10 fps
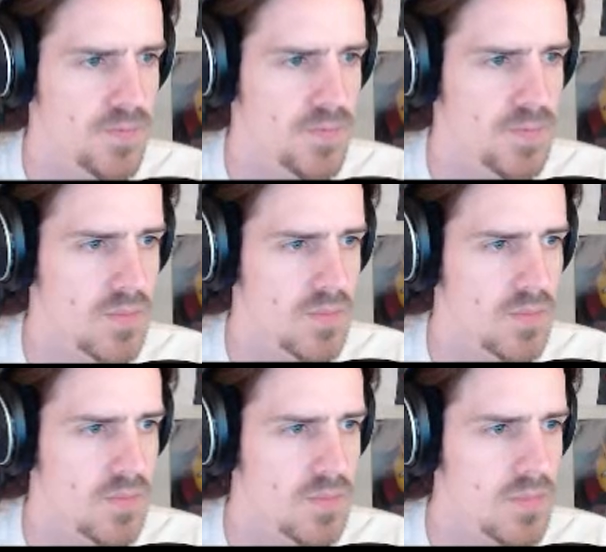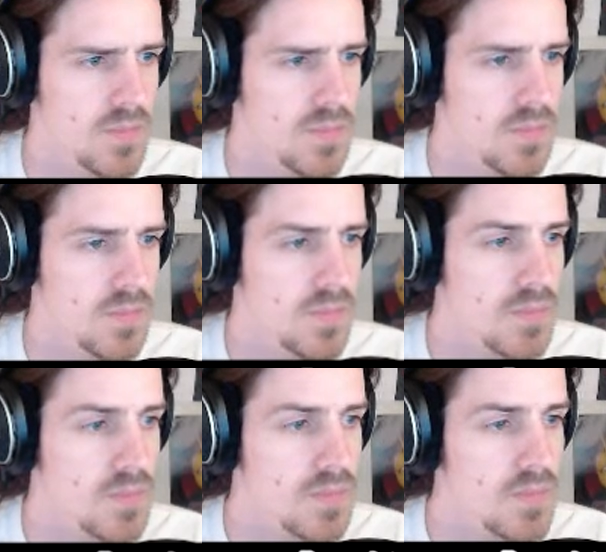[no speech]